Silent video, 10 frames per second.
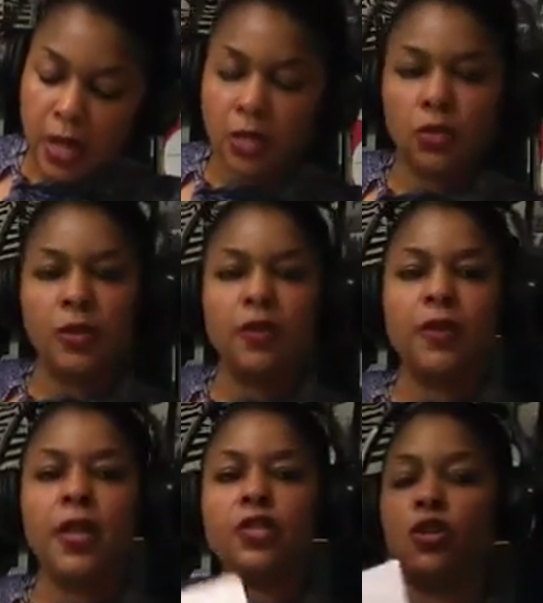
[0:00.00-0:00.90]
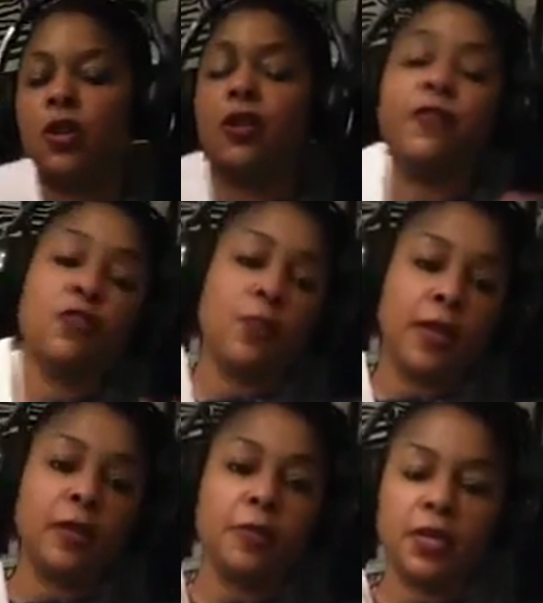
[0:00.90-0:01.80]
So even if you make
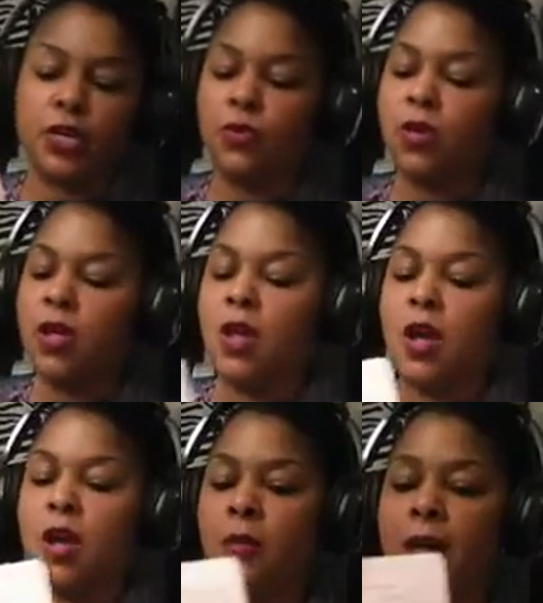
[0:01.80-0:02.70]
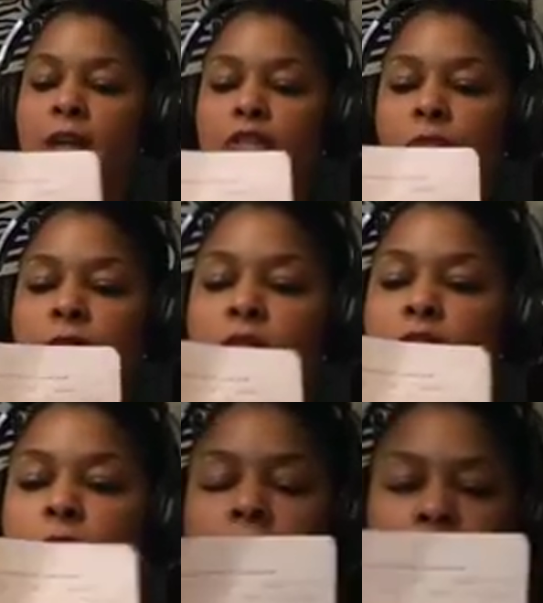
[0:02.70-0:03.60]
a menu, as you're making
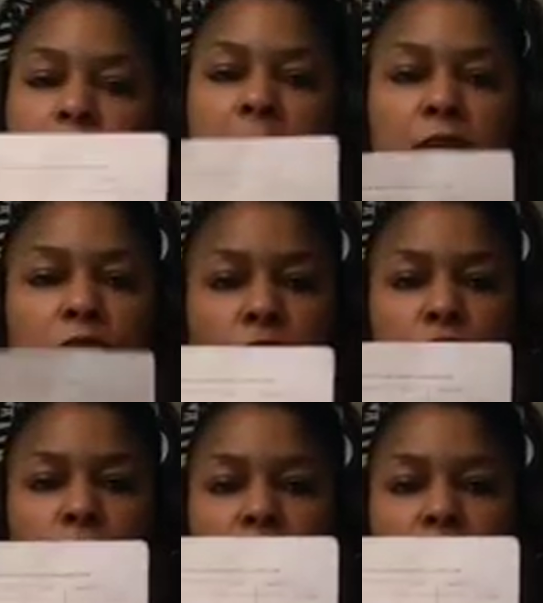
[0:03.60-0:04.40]
your weekly menus, you can